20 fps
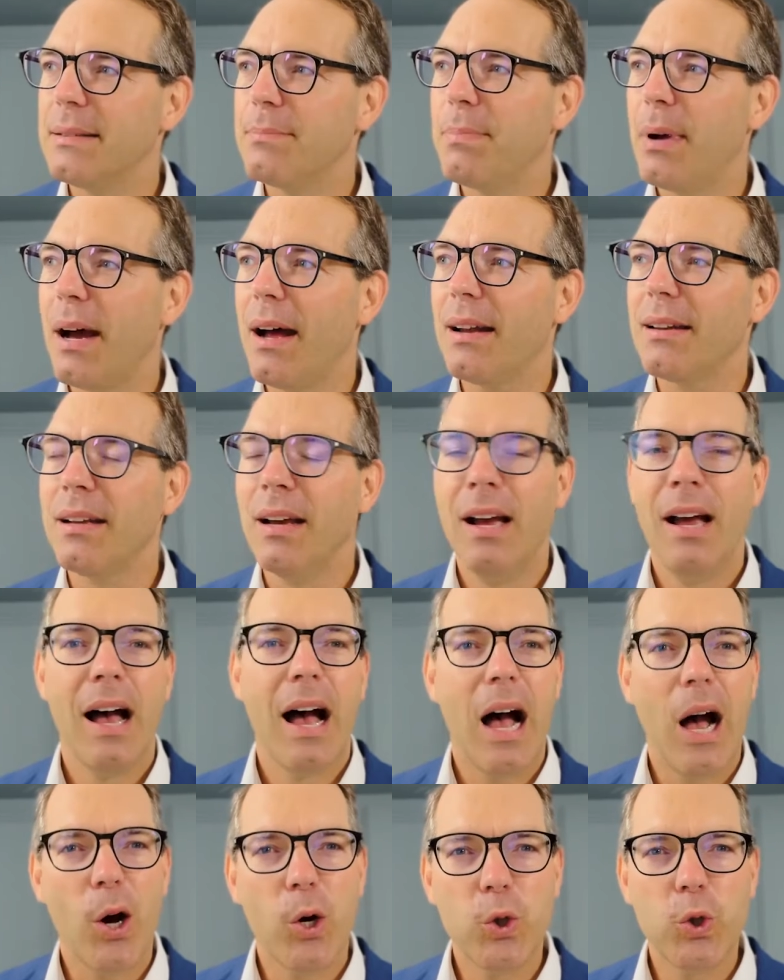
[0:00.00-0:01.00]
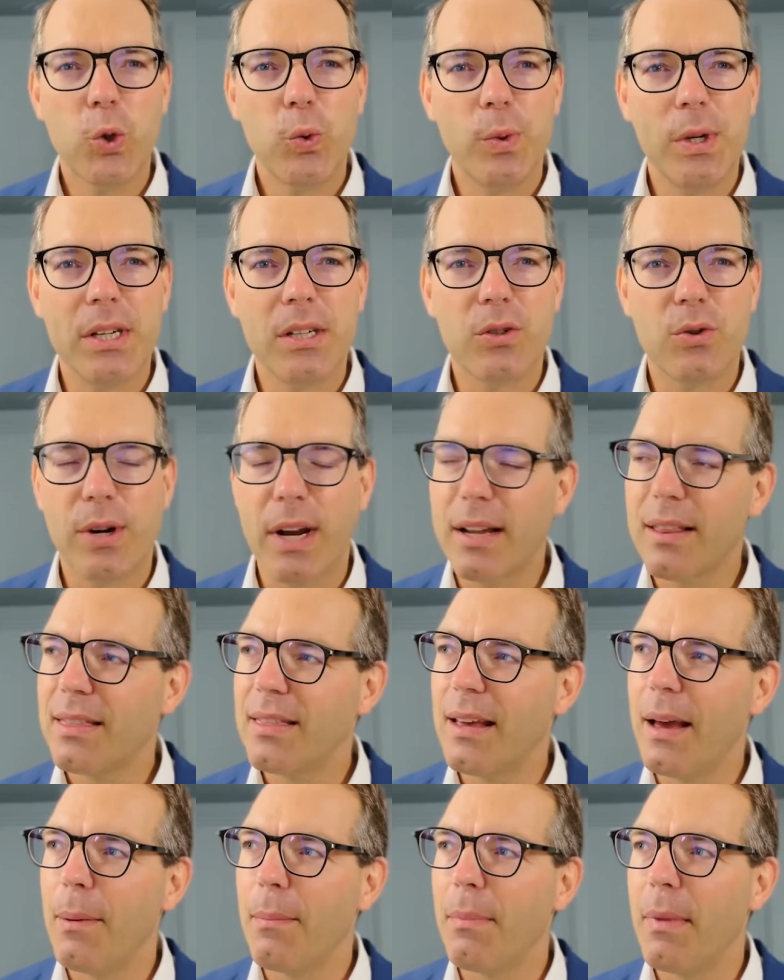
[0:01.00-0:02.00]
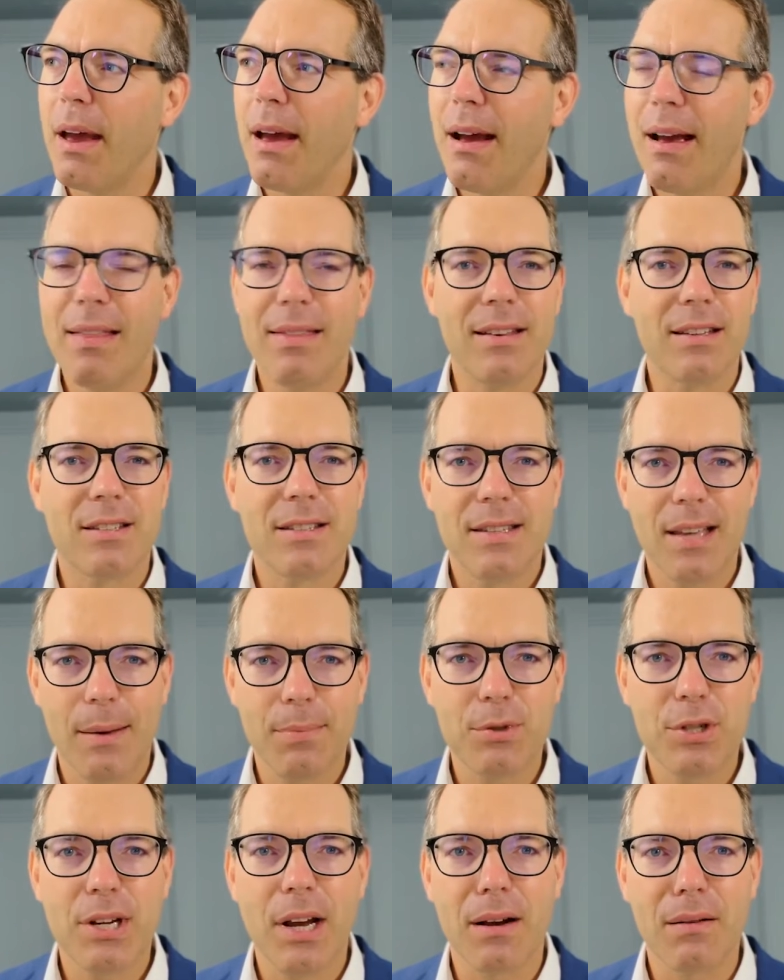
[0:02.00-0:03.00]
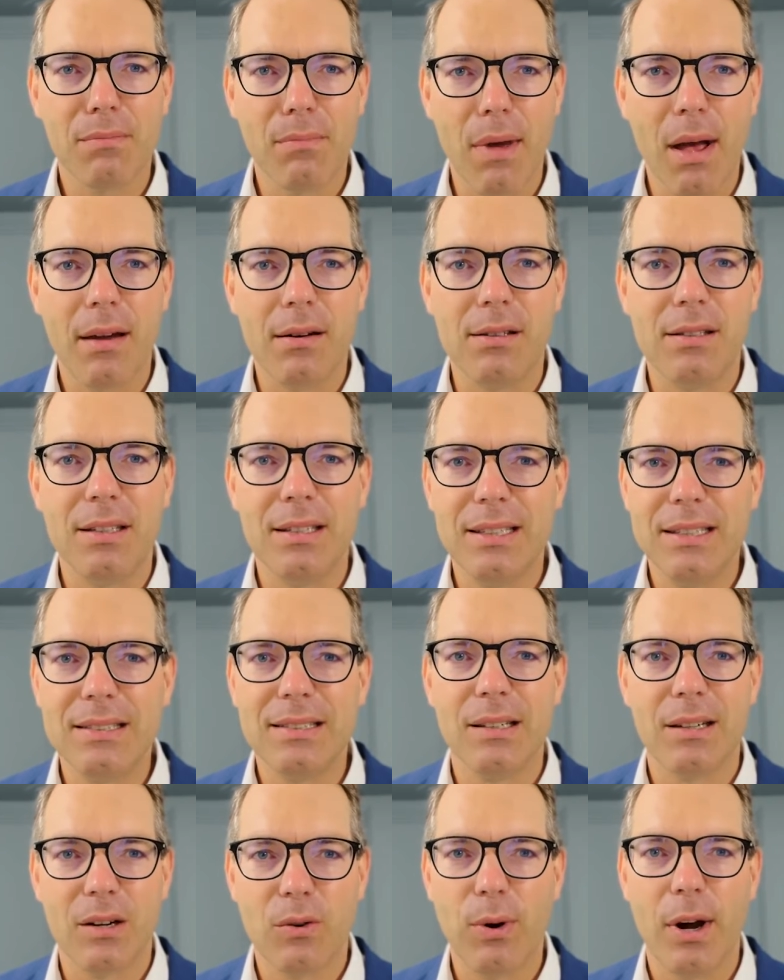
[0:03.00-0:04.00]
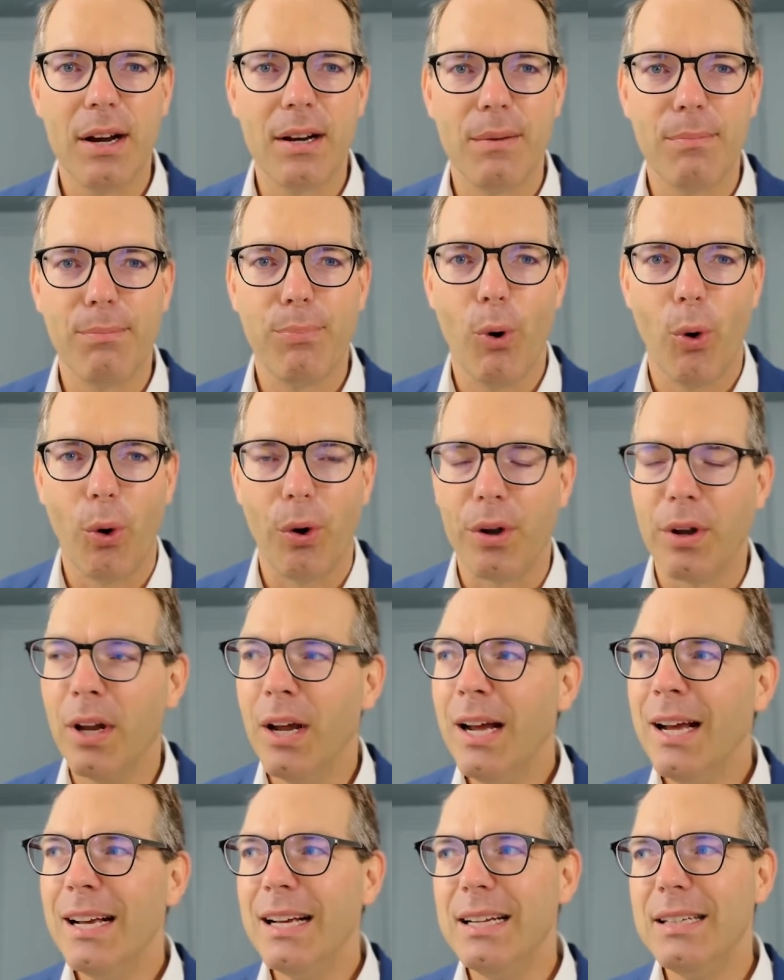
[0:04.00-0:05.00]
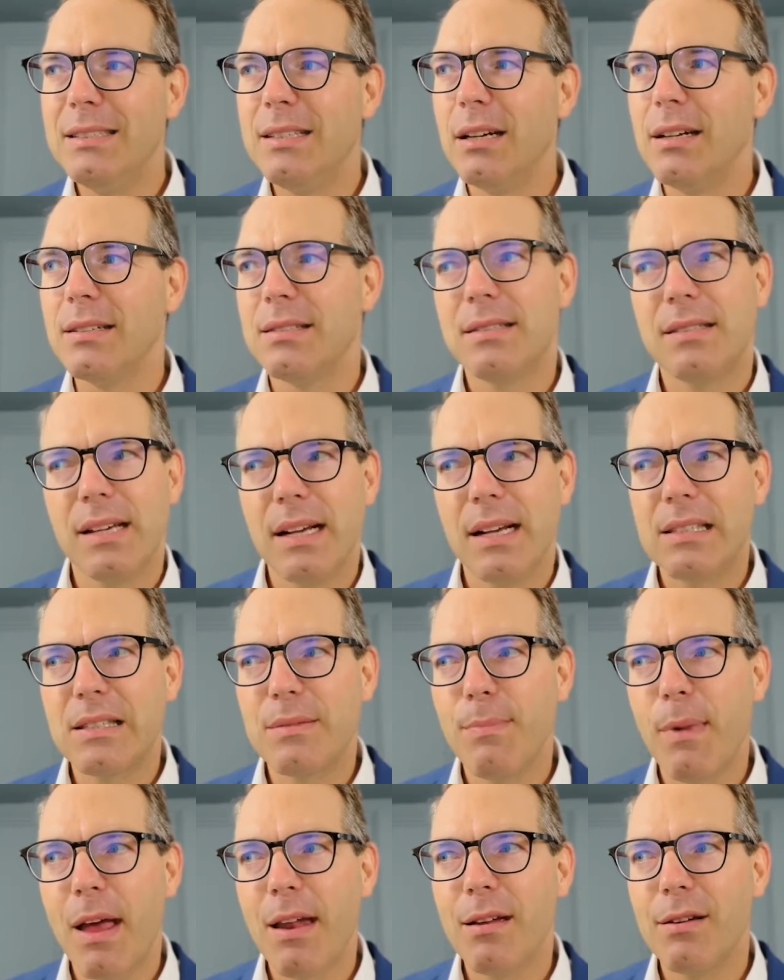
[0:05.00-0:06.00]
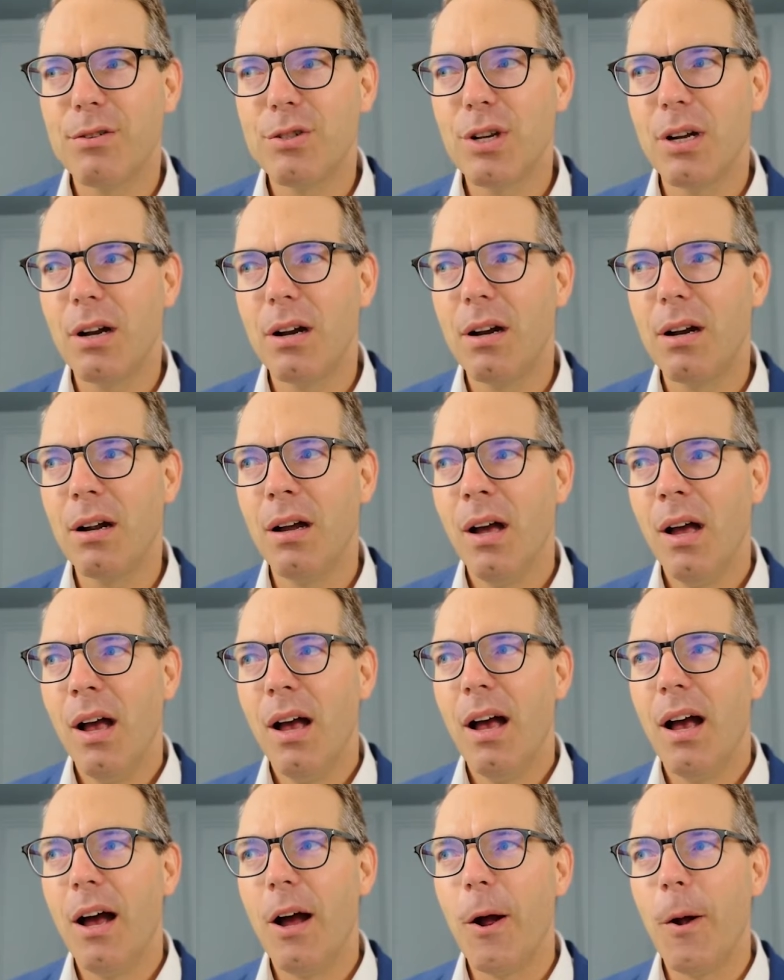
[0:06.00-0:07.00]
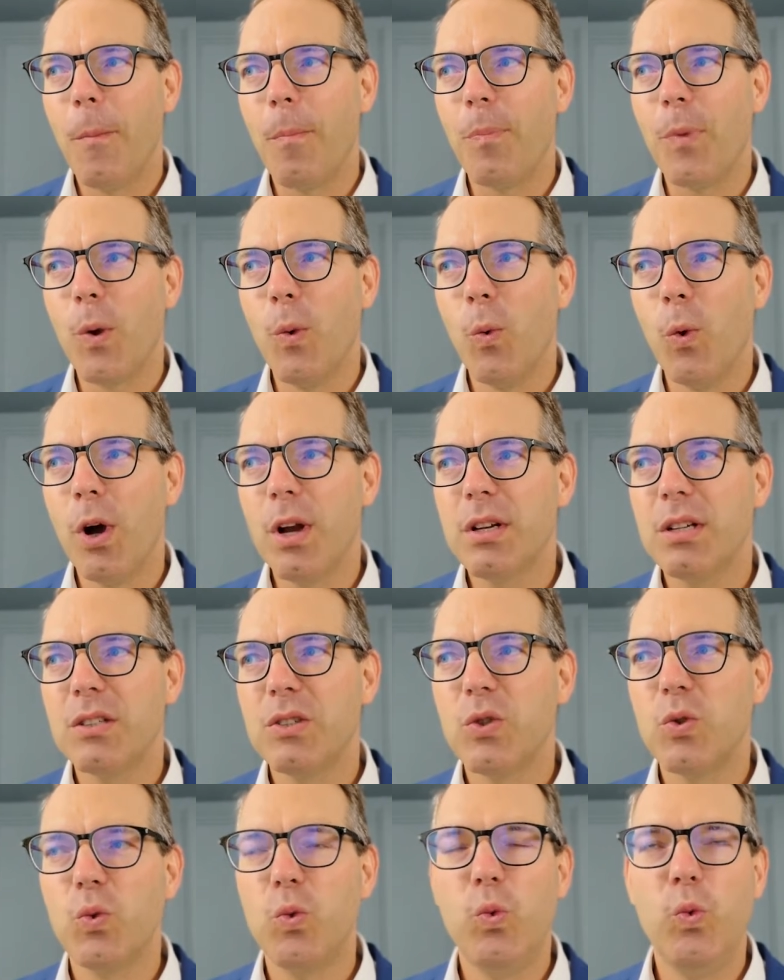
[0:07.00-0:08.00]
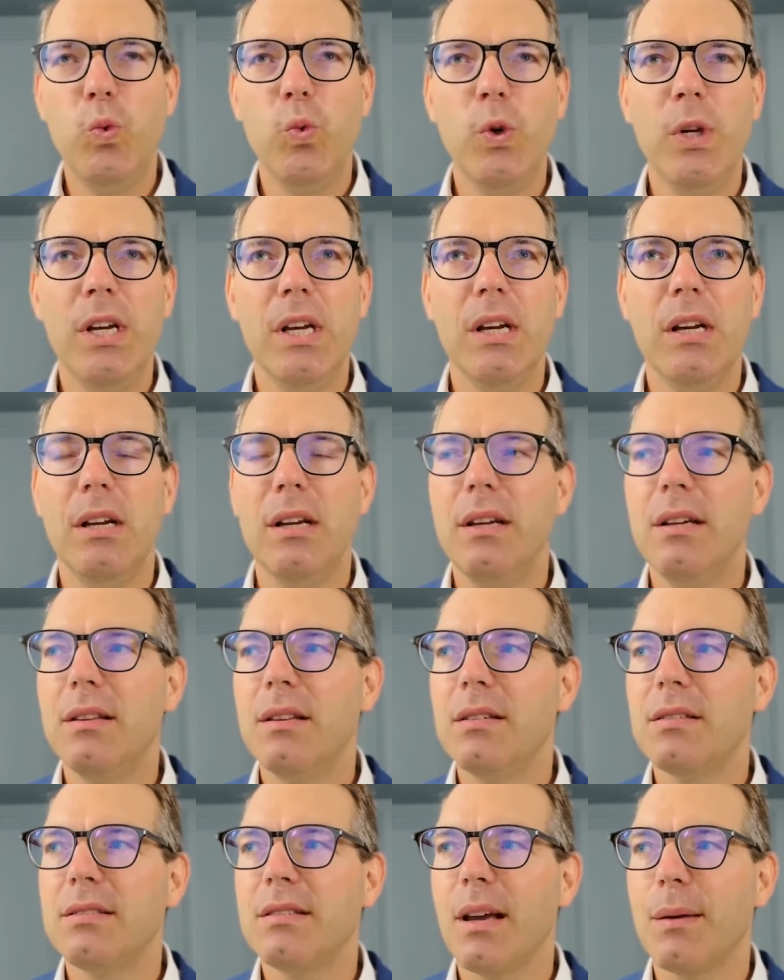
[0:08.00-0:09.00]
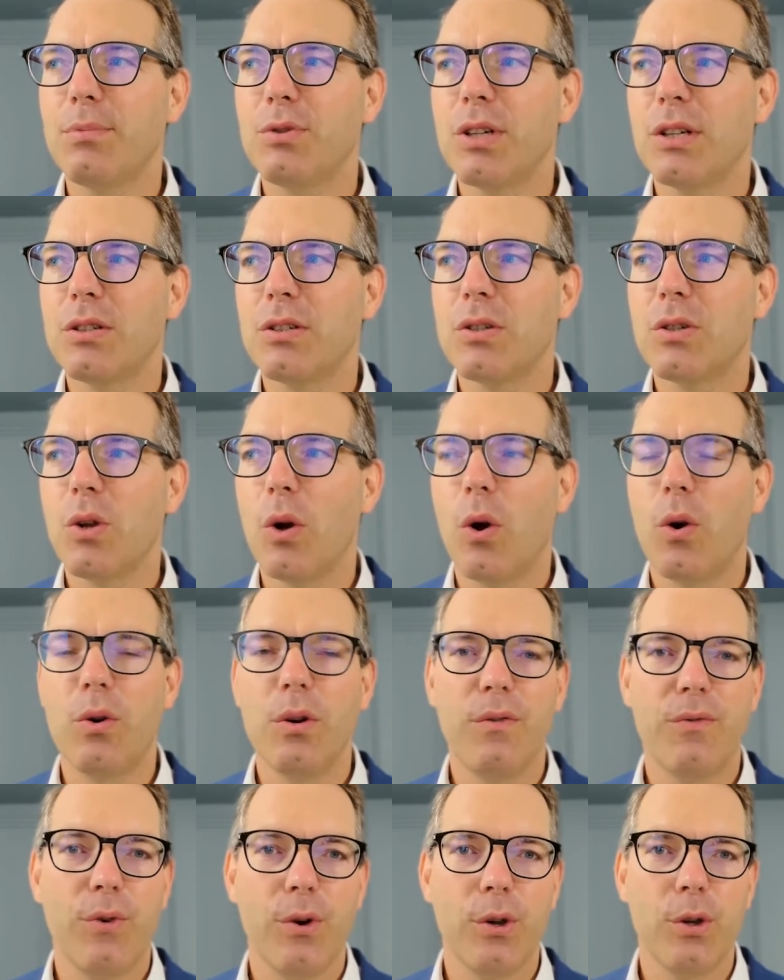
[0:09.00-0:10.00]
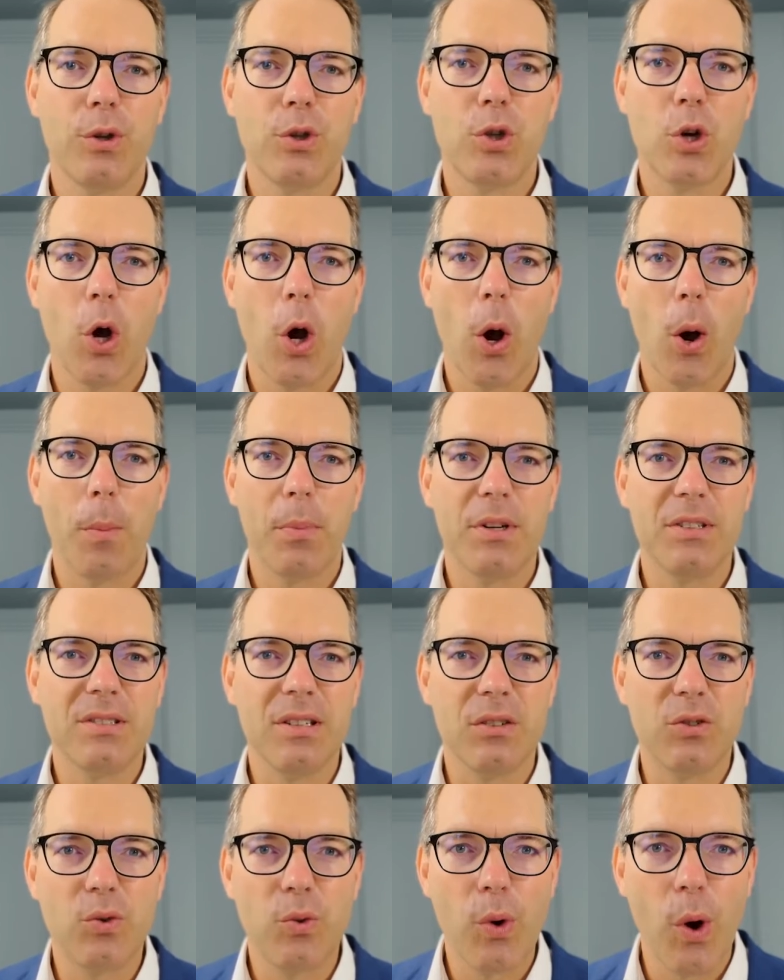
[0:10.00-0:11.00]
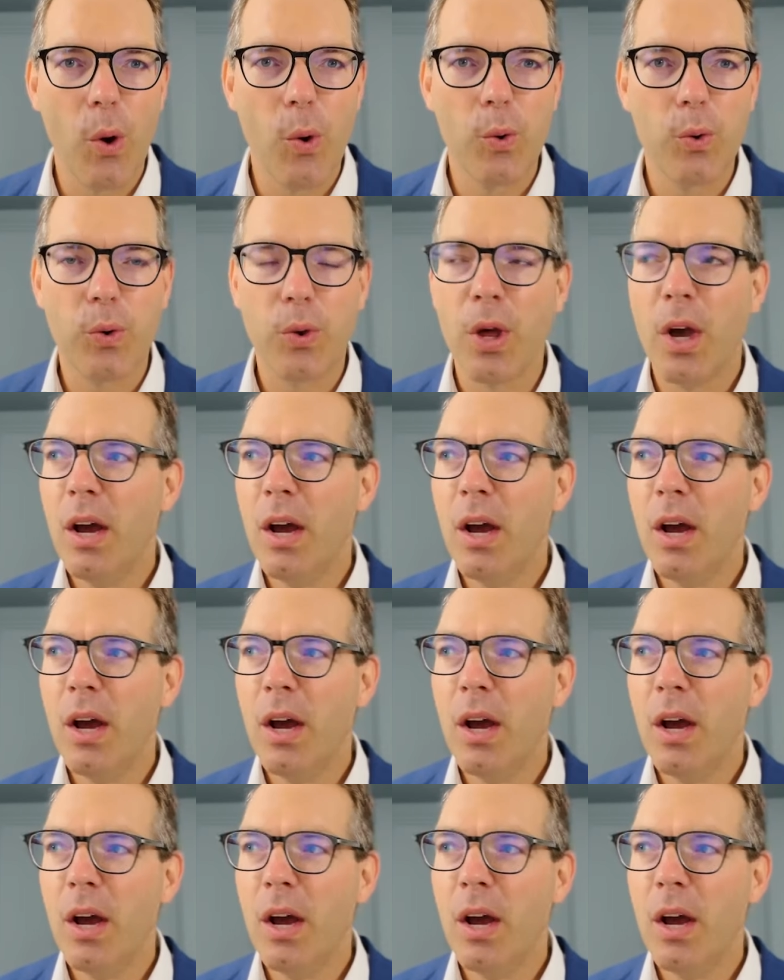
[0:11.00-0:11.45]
But how do we attract them? Yeah? And the subject matter is quite important. Is it a sales manager? What is really the subject story for your job? Is it growth?